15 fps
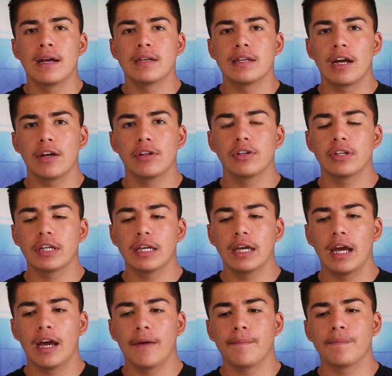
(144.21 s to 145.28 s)
Now you're looking
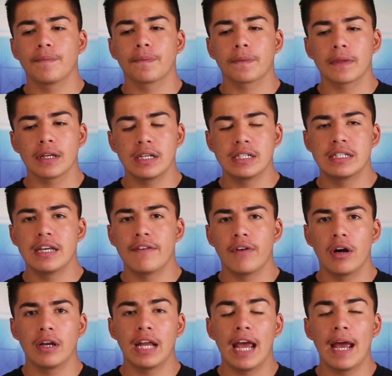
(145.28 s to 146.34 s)
at
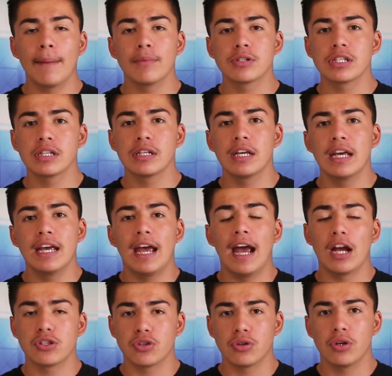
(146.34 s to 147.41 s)
Devon Hamilton
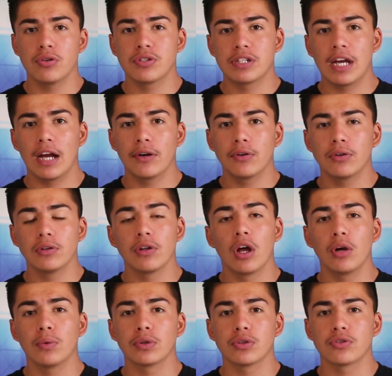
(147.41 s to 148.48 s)
as your nose tackle
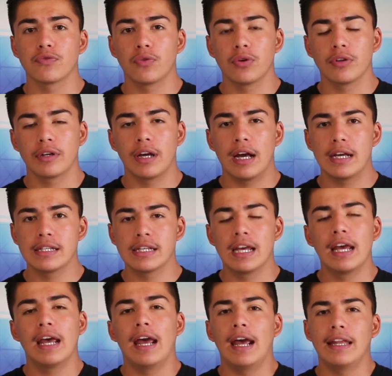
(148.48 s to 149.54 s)
along with those four other guys,
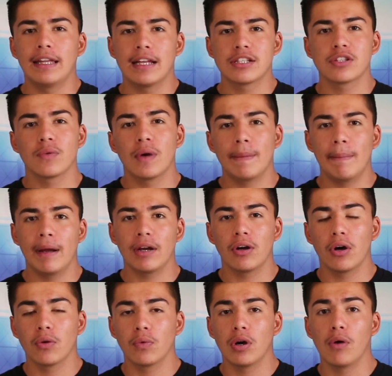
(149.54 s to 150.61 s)
and that's the way Mike
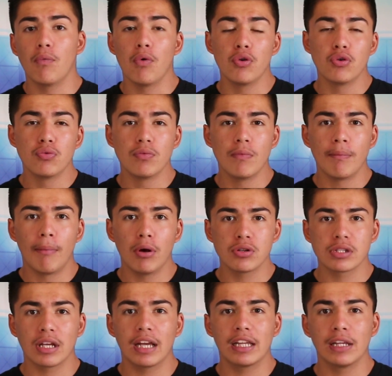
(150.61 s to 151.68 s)
Caldwell will most
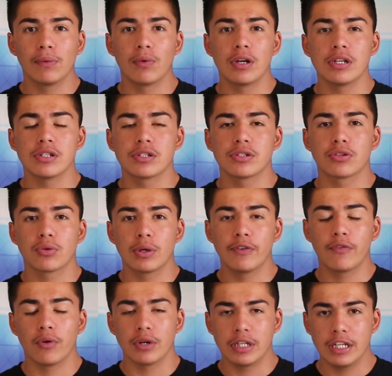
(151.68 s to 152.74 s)
likely run his
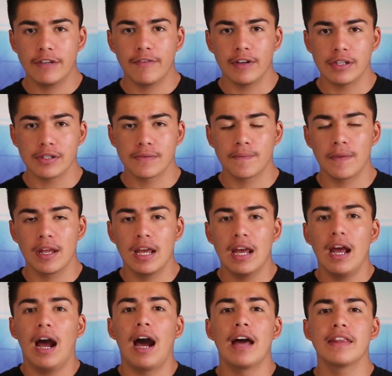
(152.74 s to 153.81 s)
3-4 defense.
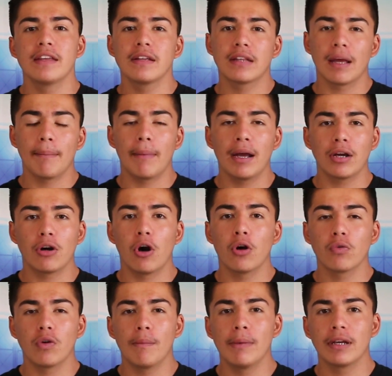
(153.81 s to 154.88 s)
I think that Mike
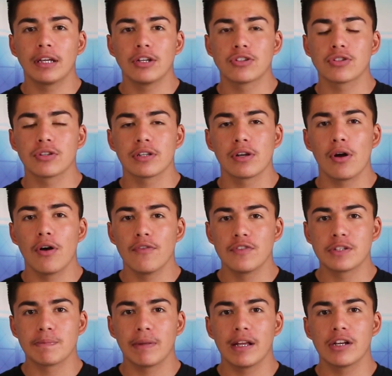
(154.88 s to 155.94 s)
Caldwell making sure that all of
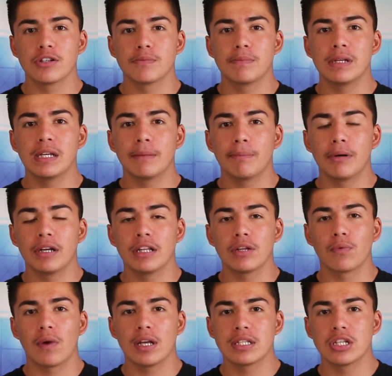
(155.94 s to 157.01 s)
his players being put in the
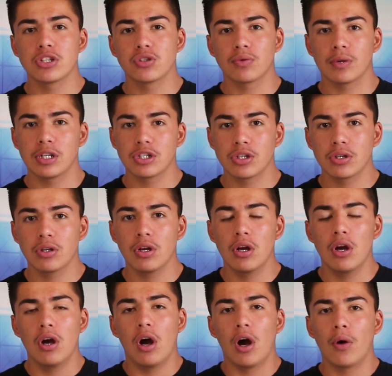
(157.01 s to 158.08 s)
right situation
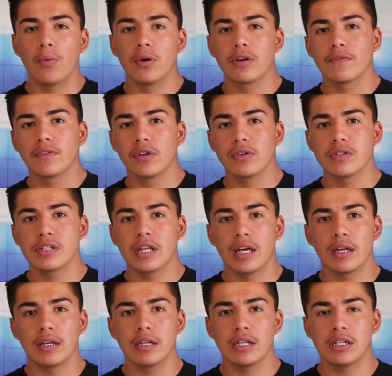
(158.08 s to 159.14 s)
are one of those
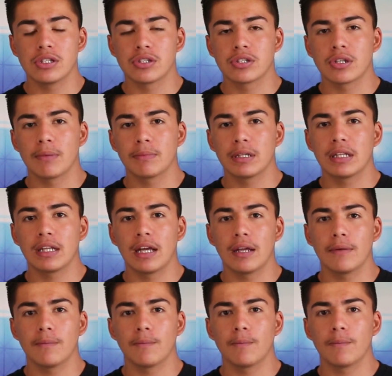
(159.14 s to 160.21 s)
that is something that